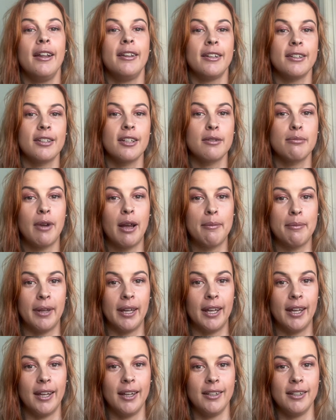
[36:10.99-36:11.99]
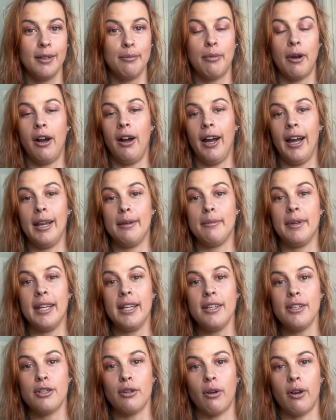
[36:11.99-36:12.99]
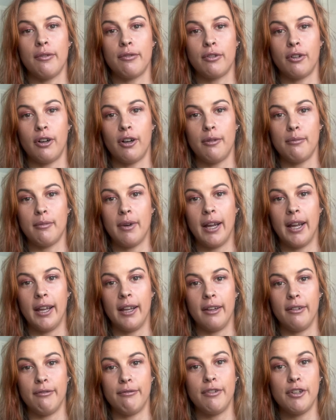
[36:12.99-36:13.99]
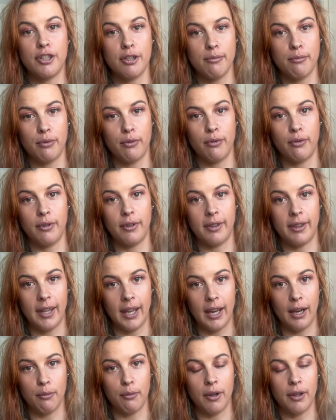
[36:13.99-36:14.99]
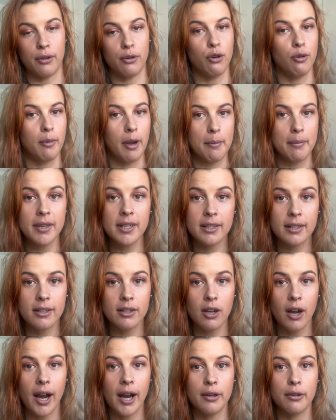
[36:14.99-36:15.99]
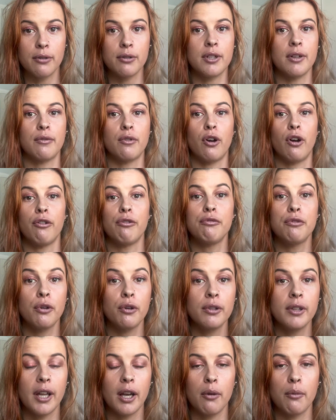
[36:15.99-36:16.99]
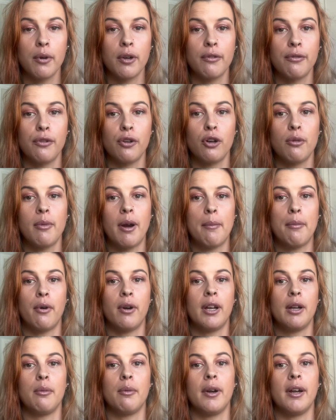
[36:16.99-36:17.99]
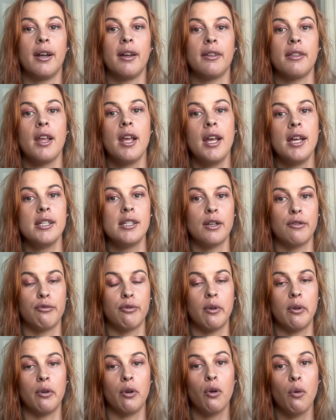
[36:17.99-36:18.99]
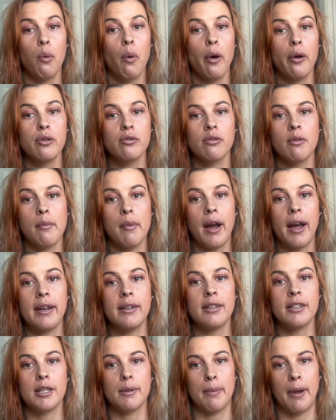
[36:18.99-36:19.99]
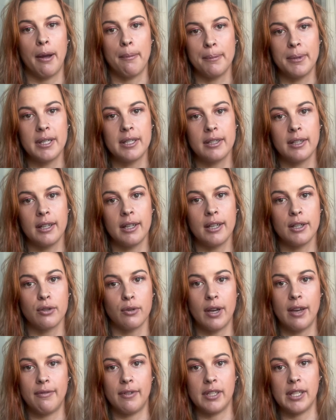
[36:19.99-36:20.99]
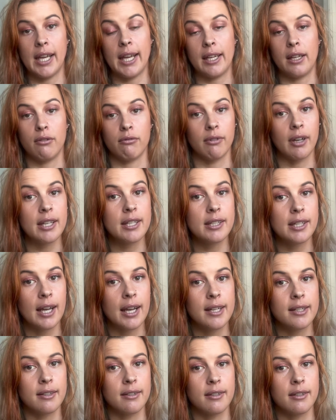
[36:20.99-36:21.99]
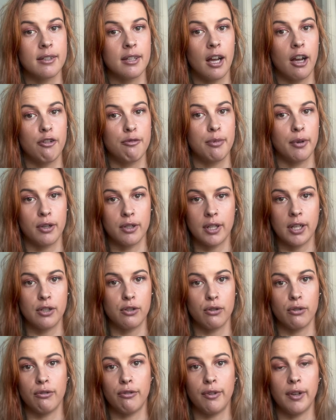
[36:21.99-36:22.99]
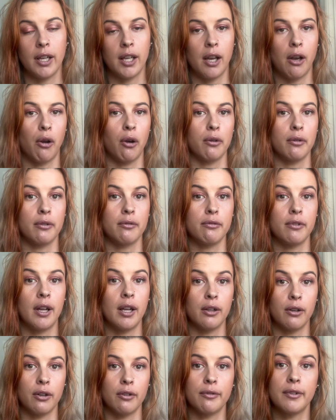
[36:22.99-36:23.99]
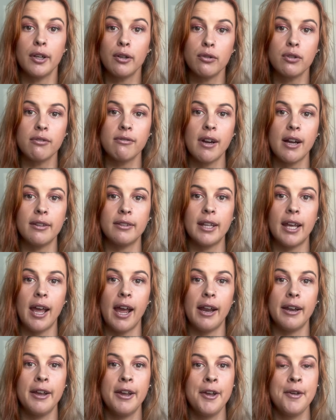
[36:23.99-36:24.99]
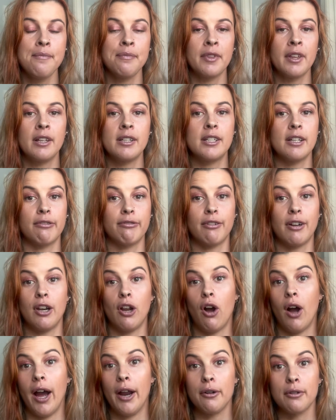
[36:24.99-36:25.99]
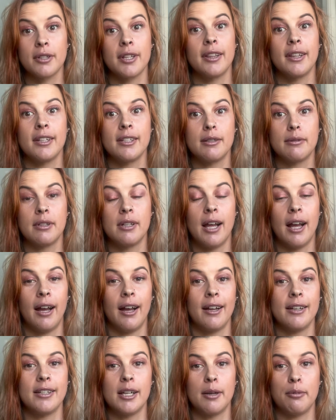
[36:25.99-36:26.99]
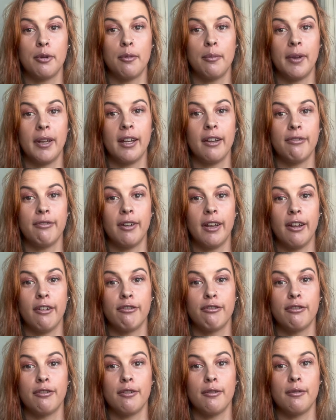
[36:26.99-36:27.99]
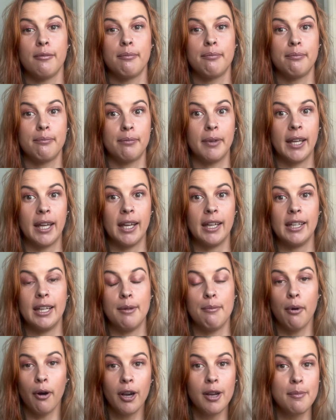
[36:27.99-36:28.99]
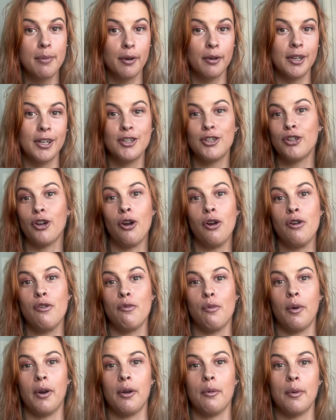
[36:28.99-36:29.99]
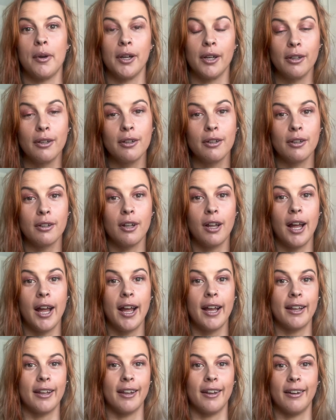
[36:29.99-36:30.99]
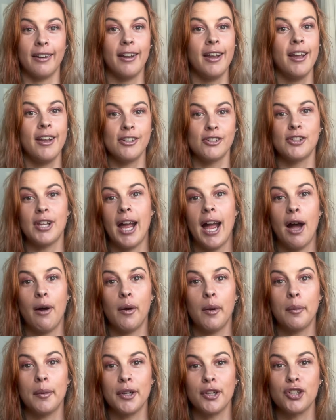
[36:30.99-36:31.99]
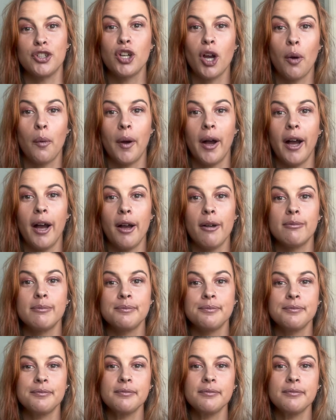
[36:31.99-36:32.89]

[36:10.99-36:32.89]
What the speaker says: This is my bed behind me. So I've got my vision board there with all my business idols. I've got food that I want to fuel my body with, different quote reminders about business or even taking rest days and stuff, because I do feel a lot of guilt around that. Different idols in the WBFF bikini bodybuilding show of what I want to look like and just how I want to show up.